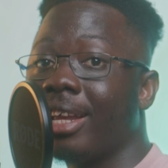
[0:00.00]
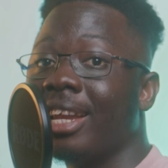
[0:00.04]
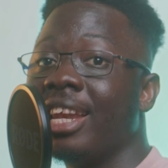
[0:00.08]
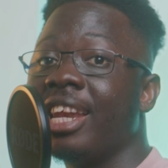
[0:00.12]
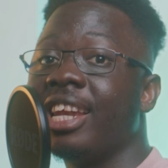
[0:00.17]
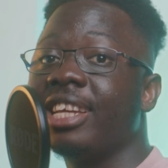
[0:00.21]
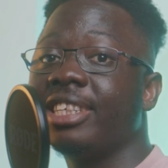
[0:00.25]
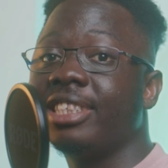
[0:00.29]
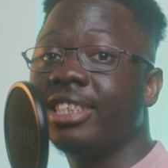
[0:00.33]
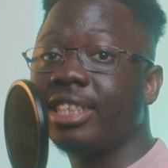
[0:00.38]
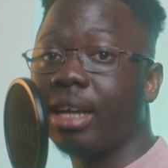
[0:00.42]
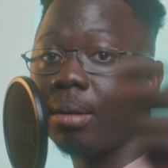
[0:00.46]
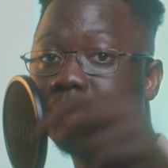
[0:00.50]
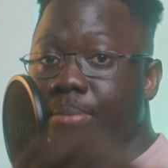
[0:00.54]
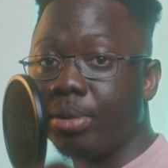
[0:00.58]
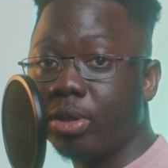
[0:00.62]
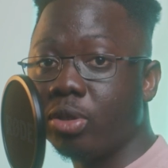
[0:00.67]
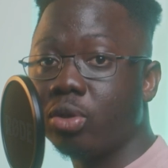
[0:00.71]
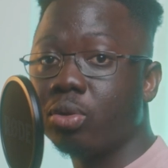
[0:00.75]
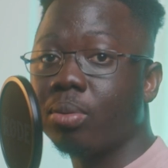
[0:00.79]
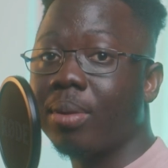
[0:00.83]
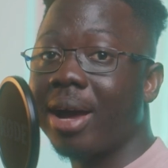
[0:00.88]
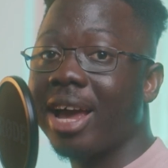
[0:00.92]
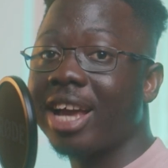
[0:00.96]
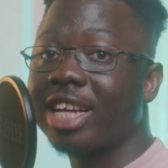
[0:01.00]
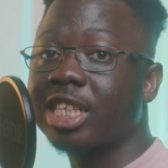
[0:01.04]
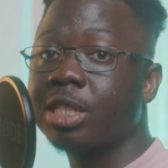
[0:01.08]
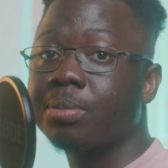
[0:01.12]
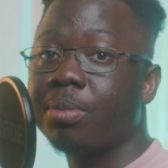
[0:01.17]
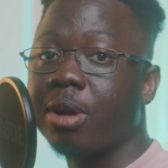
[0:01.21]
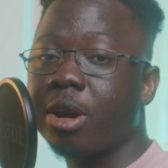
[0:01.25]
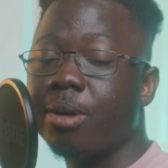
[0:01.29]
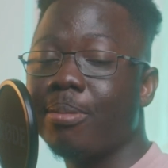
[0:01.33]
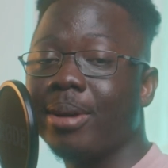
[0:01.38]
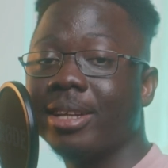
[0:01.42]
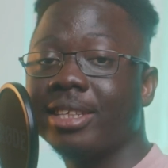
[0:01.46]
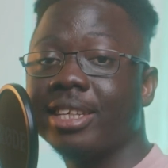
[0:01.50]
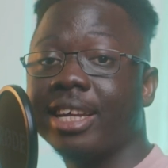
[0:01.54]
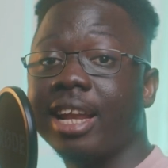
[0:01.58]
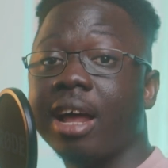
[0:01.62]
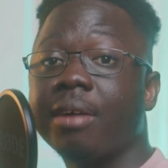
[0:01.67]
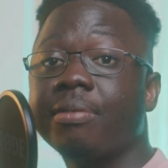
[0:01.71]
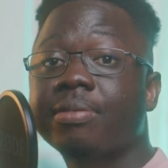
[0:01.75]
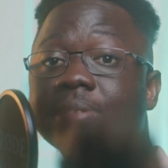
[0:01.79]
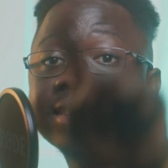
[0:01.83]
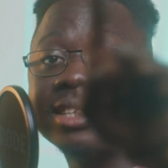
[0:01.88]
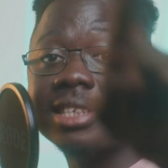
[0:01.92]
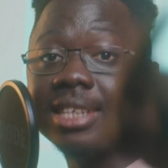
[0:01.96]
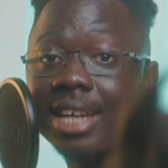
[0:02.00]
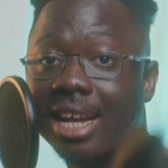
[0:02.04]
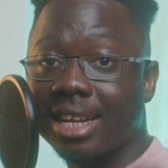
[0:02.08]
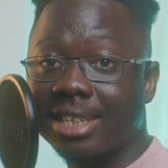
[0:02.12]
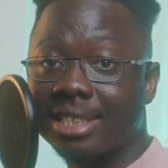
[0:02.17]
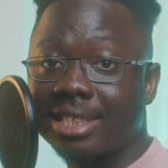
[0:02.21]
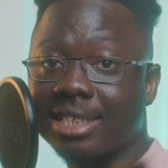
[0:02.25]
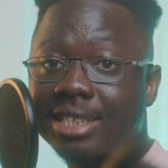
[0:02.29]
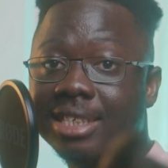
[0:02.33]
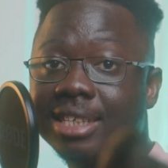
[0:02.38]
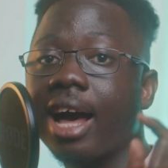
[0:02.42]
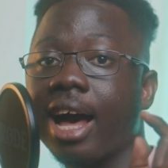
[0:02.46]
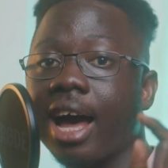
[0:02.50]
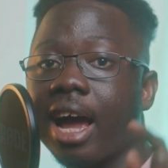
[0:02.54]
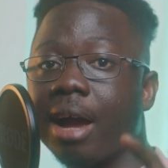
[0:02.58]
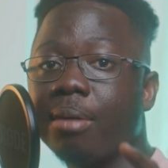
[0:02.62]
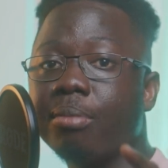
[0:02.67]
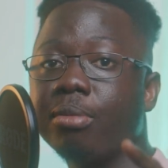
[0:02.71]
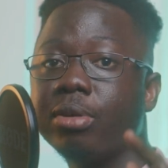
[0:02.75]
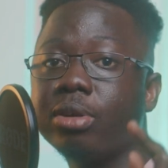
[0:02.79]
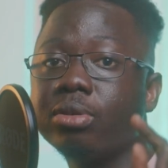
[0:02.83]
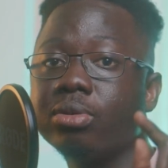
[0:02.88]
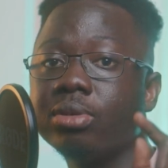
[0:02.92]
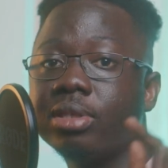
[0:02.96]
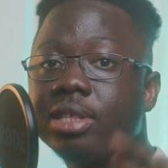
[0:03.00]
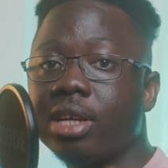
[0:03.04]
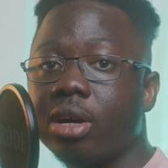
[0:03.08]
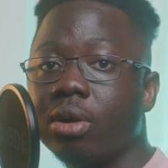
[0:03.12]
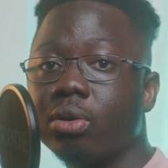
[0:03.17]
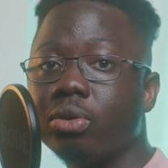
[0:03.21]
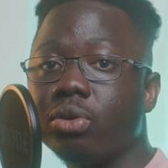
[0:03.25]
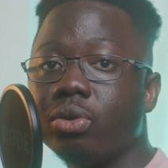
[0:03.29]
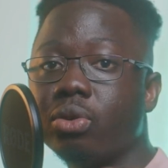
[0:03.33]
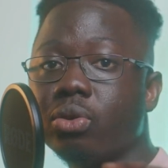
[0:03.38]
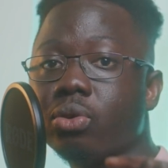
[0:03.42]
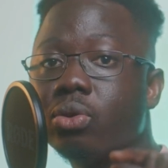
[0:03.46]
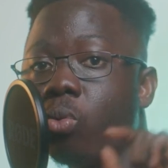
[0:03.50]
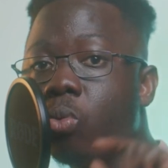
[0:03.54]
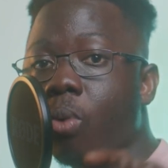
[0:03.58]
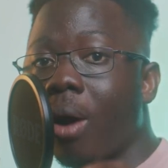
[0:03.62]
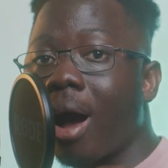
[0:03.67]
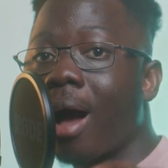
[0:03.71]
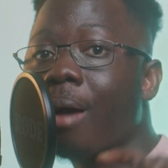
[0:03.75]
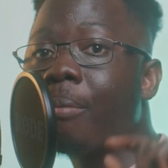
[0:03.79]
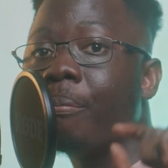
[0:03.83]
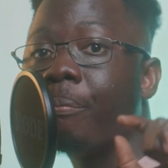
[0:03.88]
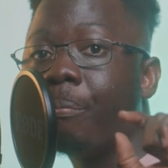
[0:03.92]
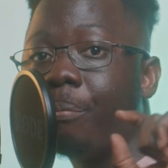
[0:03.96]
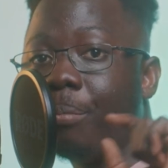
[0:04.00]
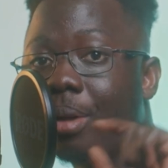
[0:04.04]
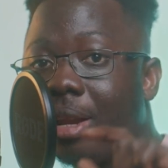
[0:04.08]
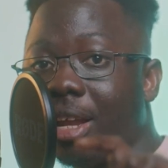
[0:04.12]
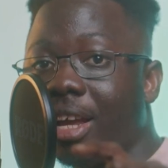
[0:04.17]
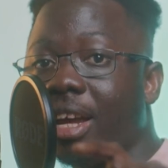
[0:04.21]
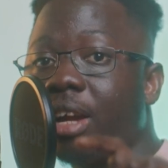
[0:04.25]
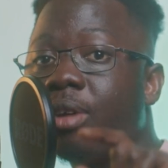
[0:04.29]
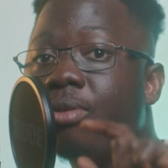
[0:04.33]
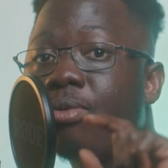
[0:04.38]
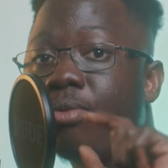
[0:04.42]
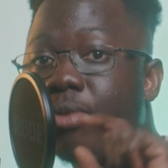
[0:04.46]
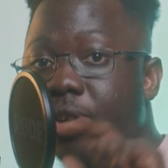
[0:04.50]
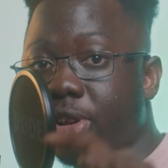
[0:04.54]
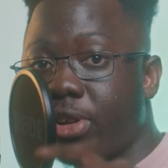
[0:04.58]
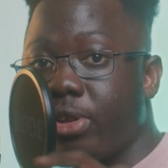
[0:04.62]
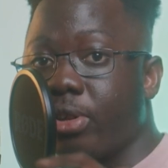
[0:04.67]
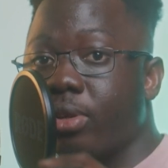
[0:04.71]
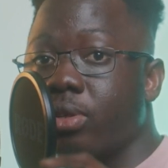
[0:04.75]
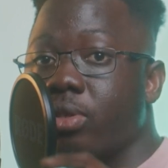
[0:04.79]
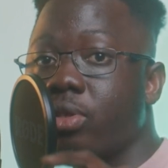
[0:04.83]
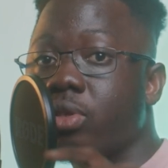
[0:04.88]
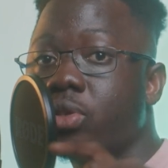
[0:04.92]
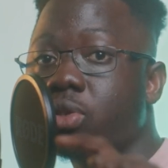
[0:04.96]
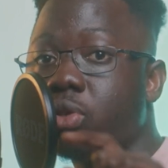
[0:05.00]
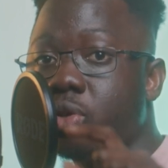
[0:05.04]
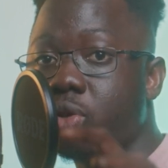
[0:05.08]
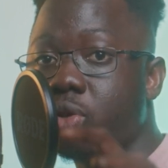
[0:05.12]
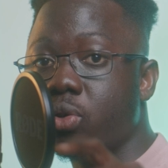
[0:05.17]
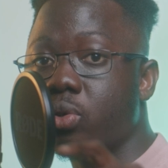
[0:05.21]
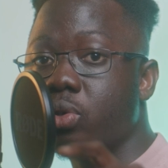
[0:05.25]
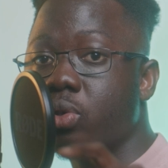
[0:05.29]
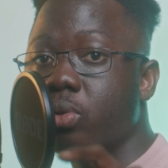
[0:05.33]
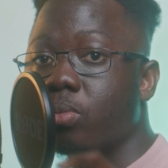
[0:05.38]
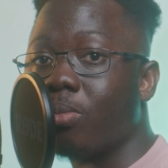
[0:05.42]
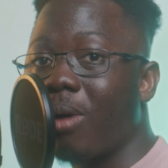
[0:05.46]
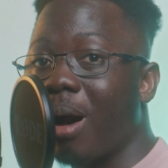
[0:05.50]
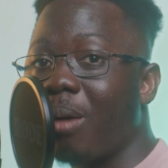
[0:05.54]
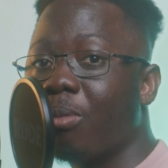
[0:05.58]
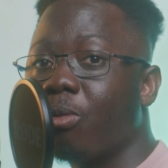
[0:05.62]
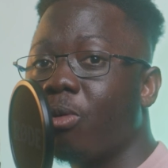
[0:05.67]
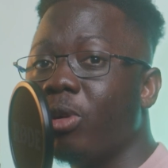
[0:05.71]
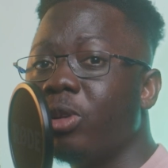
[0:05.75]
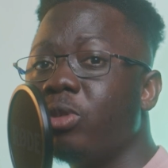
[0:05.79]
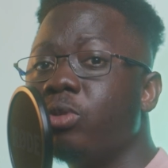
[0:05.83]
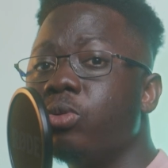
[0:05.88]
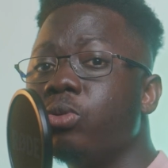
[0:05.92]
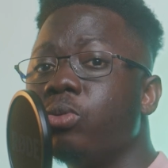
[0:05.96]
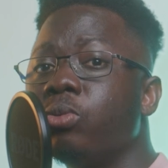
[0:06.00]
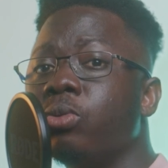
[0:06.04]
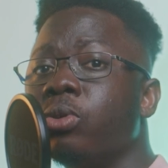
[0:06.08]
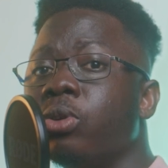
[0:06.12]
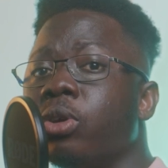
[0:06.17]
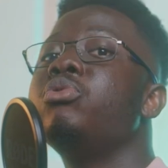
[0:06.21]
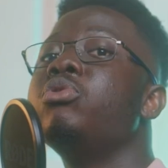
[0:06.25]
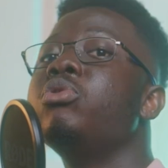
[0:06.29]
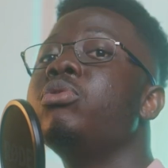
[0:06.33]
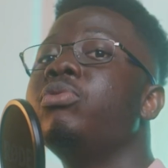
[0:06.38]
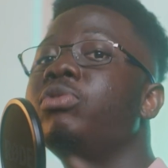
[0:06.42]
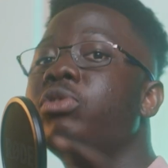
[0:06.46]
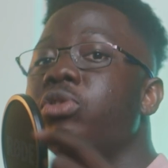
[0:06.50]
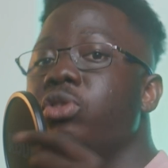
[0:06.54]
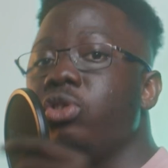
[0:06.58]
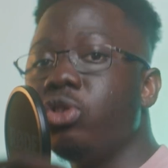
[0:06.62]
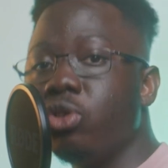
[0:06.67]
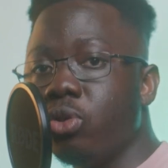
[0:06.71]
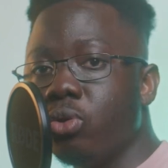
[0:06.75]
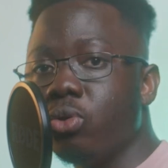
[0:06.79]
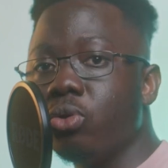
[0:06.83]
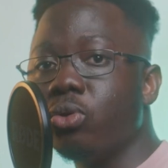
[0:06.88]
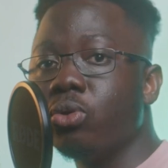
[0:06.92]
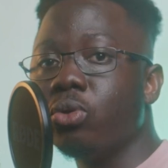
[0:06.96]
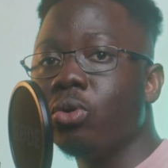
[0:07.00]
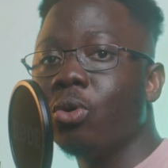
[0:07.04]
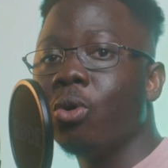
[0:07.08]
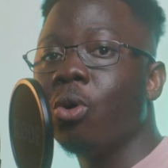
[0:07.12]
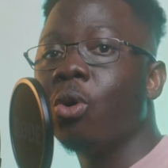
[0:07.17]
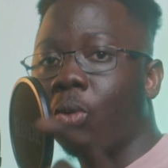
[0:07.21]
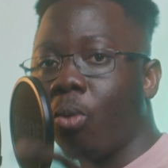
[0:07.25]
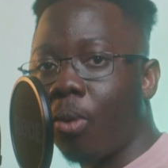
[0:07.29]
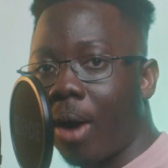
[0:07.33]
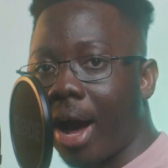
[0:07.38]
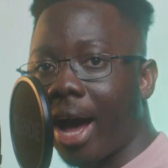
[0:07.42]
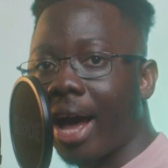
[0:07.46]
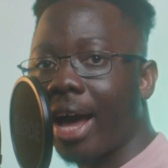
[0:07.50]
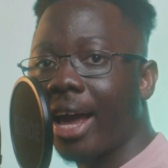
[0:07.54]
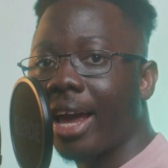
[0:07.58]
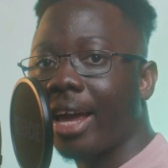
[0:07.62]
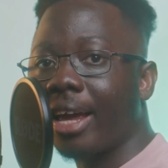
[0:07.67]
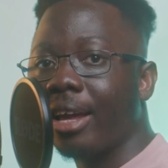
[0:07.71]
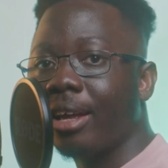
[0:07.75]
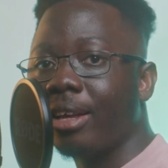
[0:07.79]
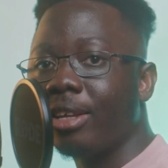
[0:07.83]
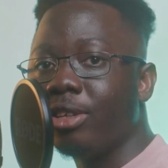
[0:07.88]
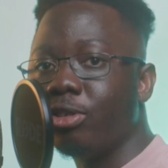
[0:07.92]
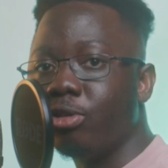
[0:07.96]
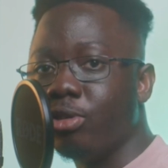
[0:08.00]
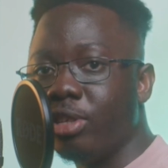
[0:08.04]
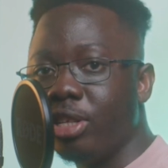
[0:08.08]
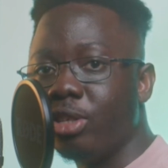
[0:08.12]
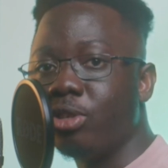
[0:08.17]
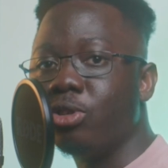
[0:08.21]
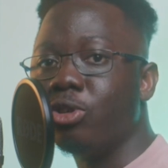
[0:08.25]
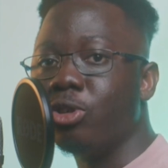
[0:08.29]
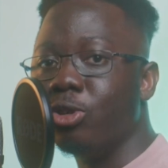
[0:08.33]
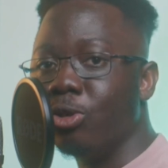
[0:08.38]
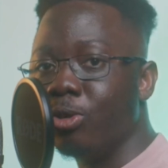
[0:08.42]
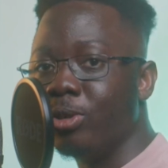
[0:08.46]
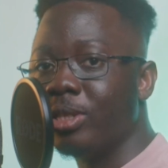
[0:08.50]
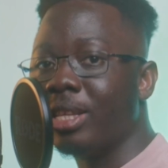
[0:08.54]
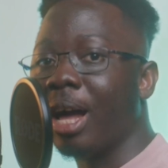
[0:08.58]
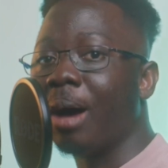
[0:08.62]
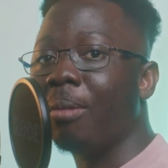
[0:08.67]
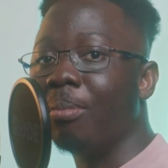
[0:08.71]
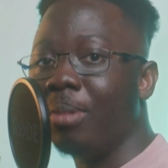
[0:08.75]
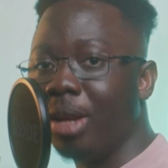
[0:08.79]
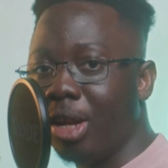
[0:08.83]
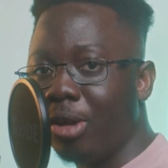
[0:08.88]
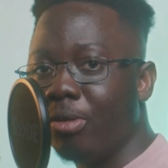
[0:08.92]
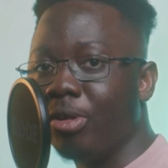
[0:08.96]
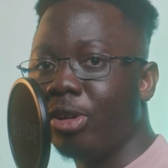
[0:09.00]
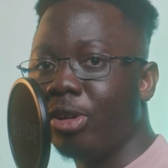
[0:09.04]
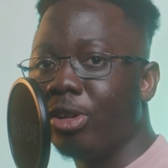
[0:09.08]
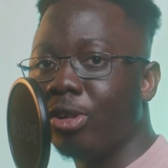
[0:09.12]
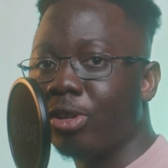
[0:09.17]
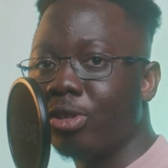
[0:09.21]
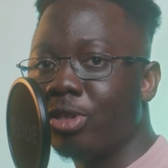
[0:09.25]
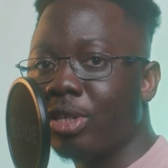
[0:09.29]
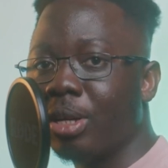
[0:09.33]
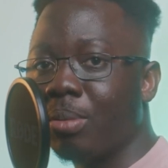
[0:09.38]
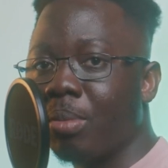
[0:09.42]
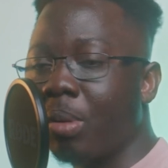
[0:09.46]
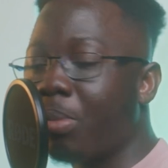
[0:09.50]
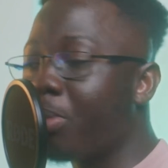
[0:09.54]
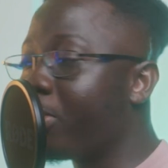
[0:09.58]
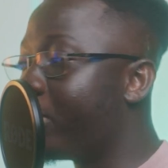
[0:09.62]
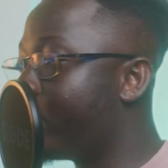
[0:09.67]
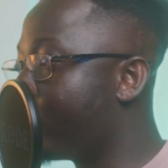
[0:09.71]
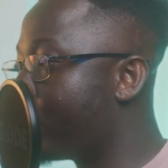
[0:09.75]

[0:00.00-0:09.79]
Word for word: let's jump into my experiment, and after that I'm going to tell you what blur radius use, but I'm going to prove to you why you need to use that blur radius. You get my point?